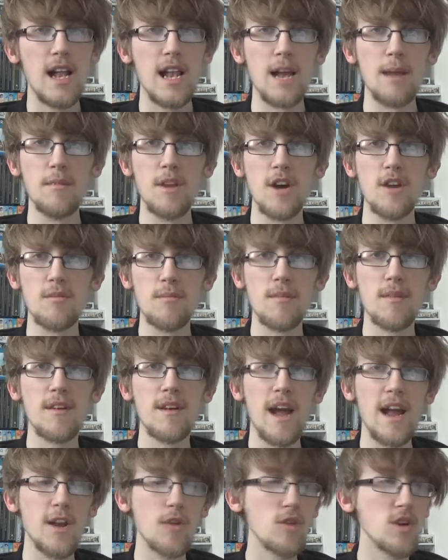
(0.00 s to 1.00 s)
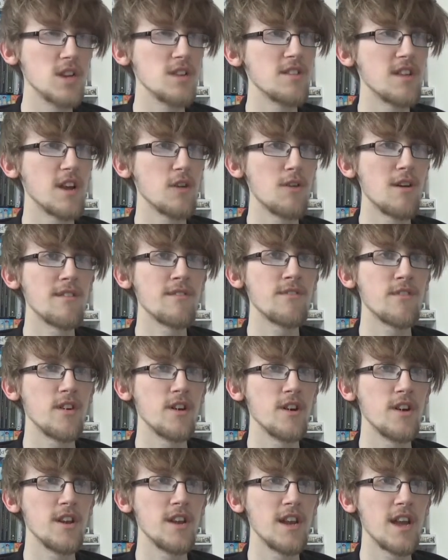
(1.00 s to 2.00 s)
Let me know any questions that you have,
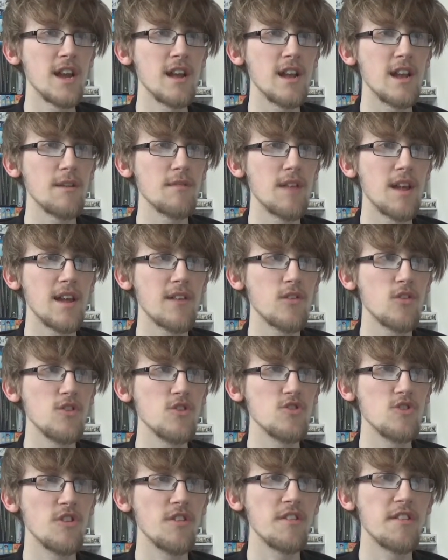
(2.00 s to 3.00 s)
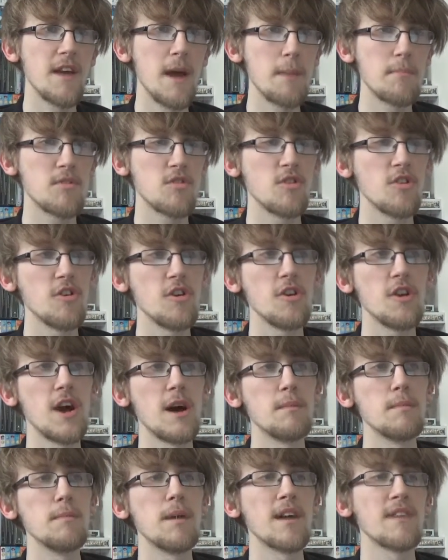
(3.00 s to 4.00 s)
and yeah, leave a like if you enjoyed this episode.
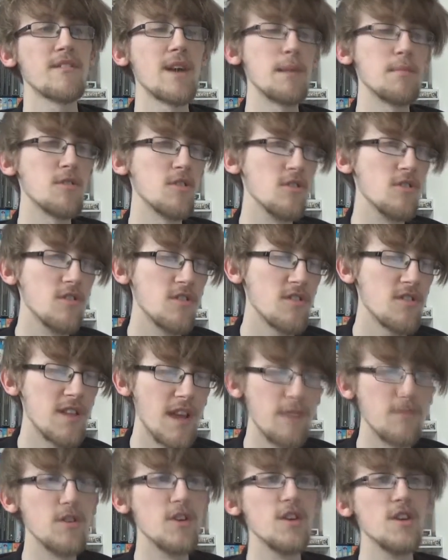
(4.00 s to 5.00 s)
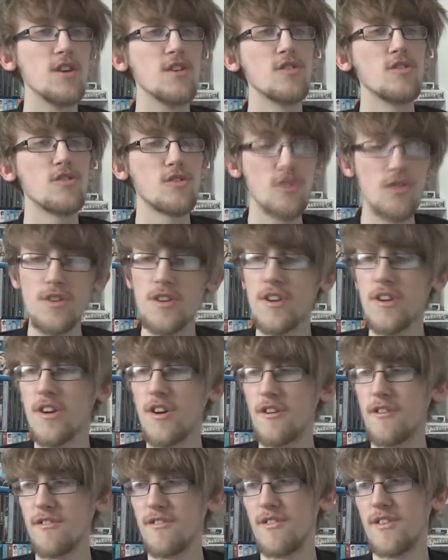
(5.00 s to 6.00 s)
I'll be back for episode seven soon
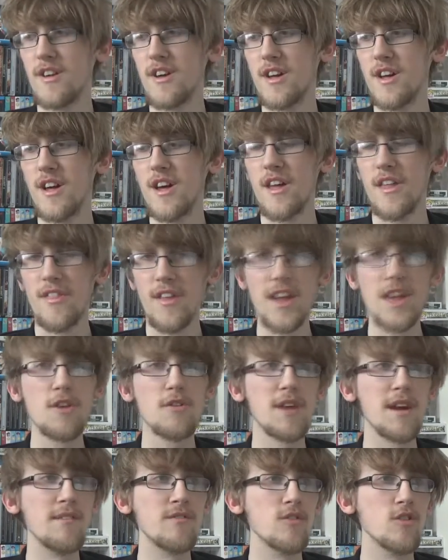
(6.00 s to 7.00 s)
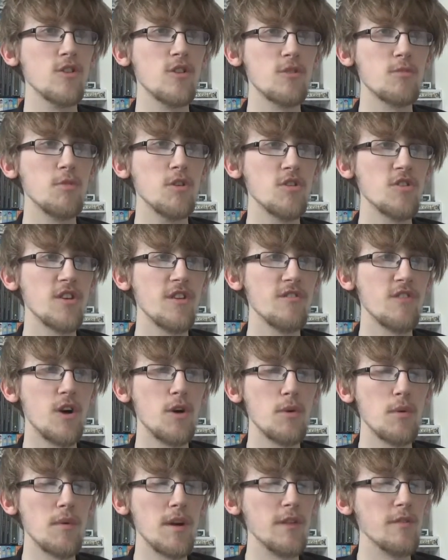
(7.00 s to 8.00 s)
enough. Thank you again for all the support so
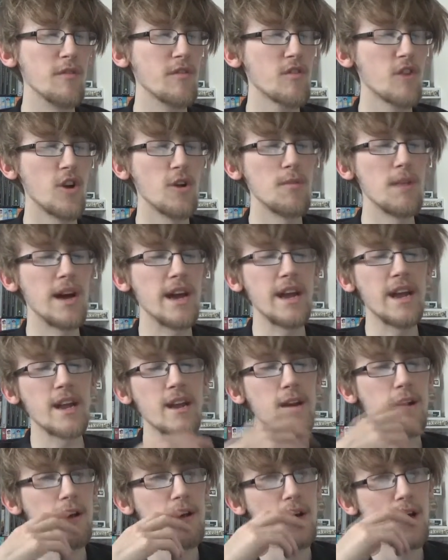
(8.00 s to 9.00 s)
far. We went up, we've gone up like,